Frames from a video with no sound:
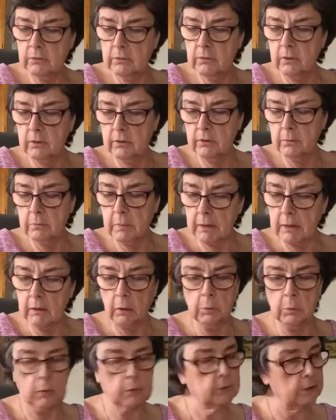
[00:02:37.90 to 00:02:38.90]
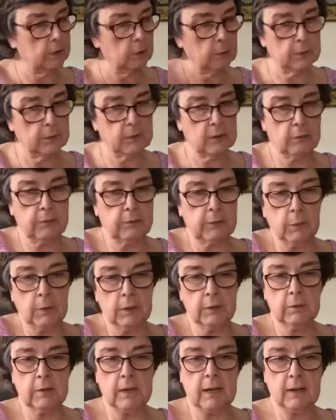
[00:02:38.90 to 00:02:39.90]
tomorrow we'll deal with a few
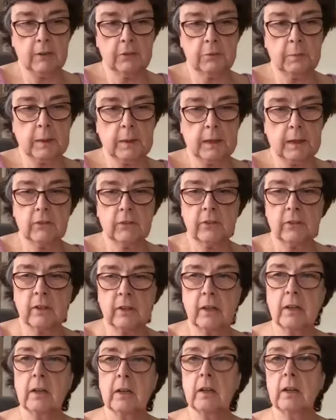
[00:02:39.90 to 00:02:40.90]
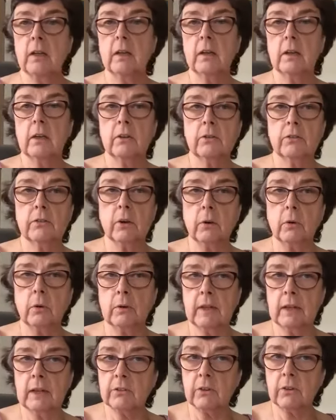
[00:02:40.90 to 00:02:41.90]
other aspects. So
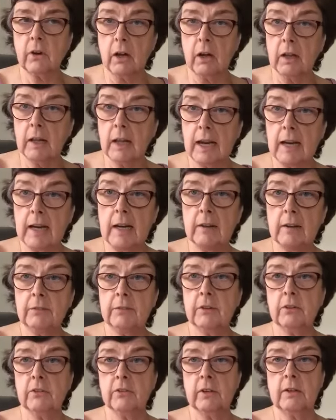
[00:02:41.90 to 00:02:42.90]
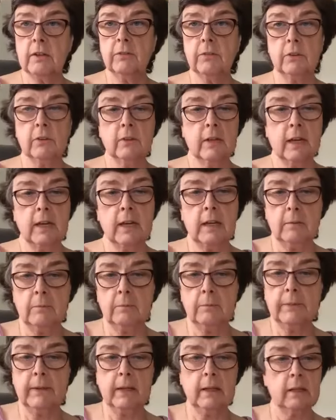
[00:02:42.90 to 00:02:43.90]
that's all I have to say for today.
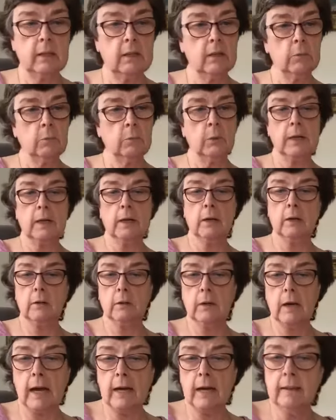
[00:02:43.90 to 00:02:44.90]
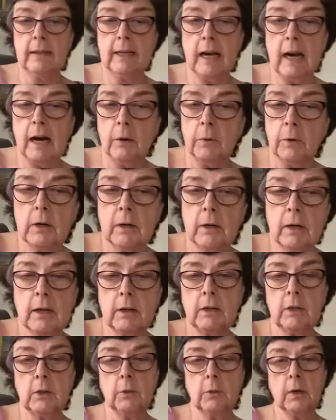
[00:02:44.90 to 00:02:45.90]
We are on the hour
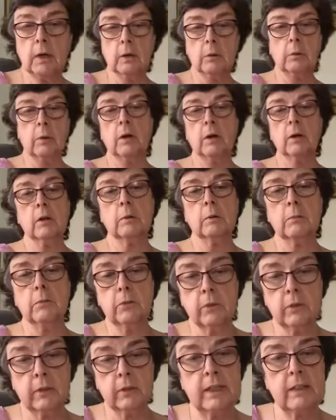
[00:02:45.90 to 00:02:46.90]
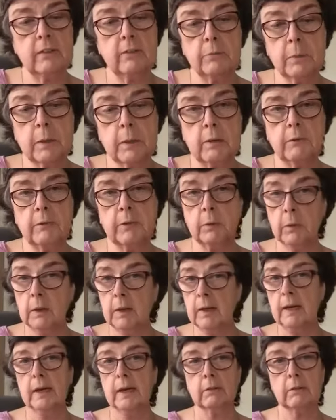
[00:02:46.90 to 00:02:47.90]
and you are welcome to leave, but if you want to
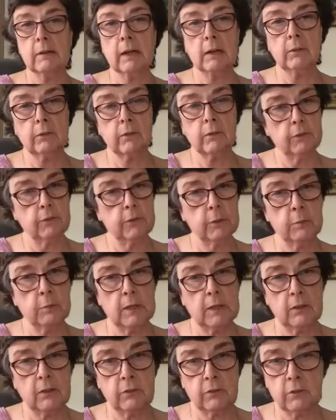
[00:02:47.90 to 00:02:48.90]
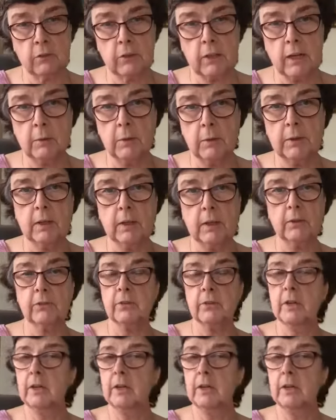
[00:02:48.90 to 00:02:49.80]
hang around for a few minutes to chat with us,